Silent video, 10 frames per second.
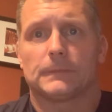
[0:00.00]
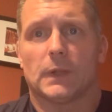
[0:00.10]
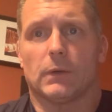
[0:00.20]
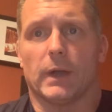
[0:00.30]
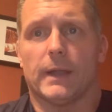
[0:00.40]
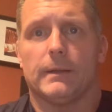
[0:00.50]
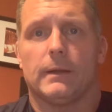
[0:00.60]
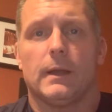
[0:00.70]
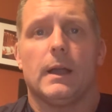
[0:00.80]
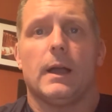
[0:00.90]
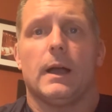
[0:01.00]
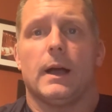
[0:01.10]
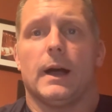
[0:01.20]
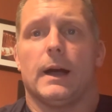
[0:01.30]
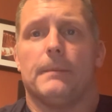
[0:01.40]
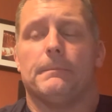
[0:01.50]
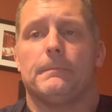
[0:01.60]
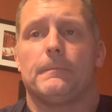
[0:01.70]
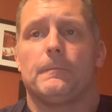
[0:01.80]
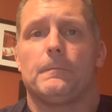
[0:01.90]
All right. And
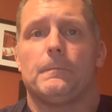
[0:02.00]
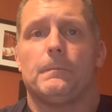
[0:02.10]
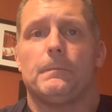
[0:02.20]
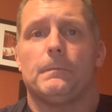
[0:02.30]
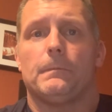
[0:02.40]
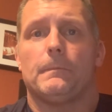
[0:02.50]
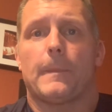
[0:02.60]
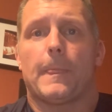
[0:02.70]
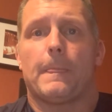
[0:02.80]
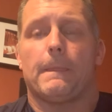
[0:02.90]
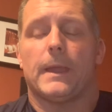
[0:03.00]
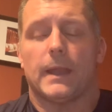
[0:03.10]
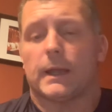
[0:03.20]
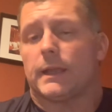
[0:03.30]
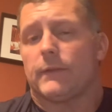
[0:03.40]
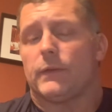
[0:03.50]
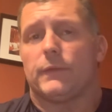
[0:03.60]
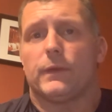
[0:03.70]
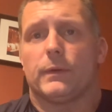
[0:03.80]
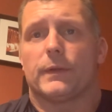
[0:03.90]
I'm going to give you a
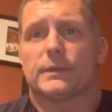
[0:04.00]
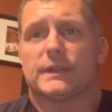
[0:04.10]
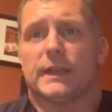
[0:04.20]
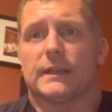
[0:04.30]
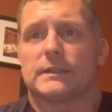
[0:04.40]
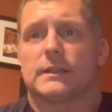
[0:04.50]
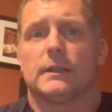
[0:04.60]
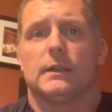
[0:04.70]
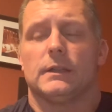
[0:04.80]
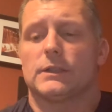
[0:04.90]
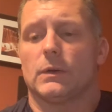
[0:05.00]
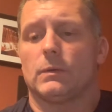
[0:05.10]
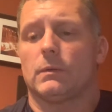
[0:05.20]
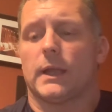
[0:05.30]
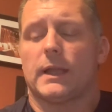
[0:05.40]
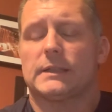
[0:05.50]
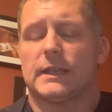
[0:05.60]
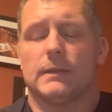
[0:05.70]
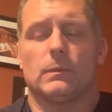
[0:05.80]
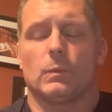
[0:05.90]
few of those things. So, like I
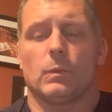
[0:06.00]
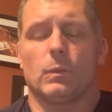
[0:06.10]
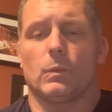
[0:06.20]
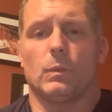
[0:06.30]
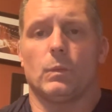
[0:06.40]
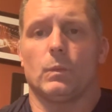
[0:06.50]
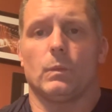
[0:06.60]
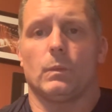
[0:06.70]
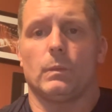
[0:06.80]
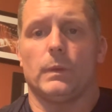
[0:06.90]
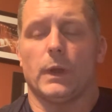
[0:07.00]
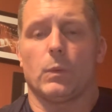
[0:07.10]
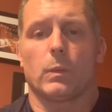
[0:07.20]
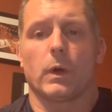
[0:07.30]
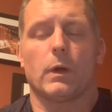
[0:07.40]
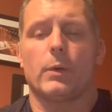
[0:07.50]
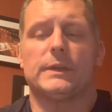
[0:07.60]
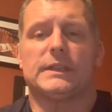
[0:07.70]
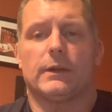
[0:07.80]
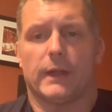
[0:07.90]
said, we're
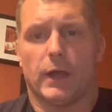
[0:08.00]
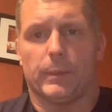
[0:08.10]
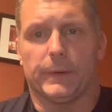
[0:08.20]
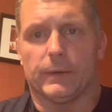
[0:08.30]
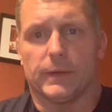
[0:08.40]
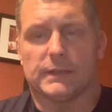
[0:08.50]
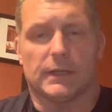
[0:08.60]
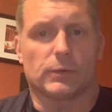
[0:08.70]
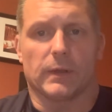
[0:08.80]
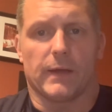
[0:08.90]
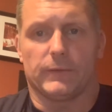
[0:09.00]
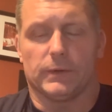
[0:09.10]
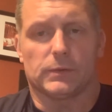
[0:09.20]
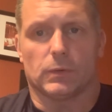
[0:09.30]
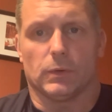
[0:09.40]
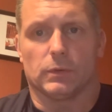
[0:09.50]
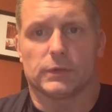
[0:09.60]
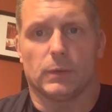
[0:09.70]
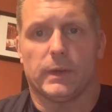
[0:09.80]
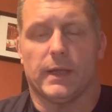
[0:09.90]
always here to help you at Central Avenue School.
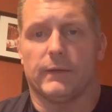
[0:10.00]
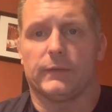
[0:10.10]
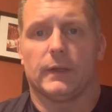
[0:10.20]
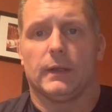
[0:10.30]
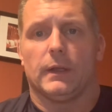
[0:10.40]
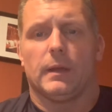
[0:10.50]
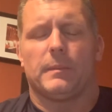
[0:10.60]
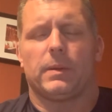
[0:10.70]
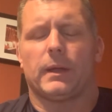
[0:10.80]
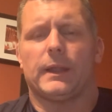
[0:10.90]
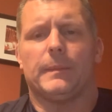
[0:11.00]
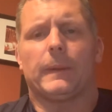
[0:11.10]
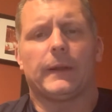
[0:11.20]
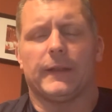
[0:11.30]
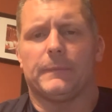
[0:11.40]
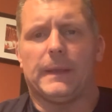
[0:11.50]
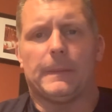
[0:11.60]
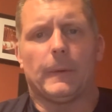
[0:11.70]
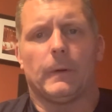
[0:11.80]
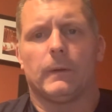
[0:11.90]
So we have plenty of
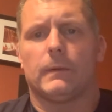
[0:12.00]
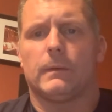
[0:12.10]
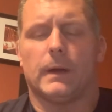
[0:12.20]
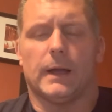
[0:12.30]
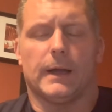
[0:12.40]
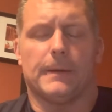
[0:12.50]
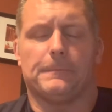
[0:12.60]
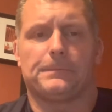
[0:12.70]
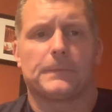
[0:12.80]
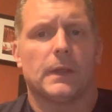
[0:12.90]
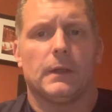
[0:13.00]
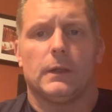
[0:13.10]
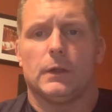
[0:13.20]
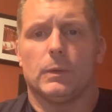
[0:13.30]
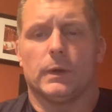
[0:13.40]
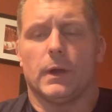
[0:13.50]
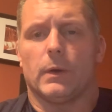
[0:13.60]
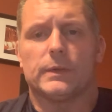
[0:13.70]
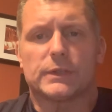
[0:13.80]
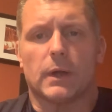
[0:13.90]
people who would
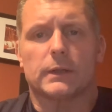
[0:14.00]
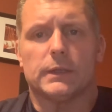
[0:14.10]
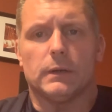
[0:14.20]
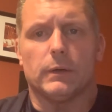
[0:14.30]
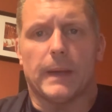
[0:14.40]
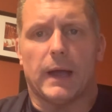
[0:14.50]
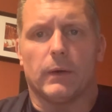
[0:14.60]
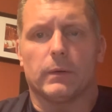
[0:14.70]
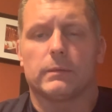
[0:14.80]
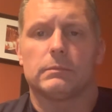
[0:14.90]
always talk to you about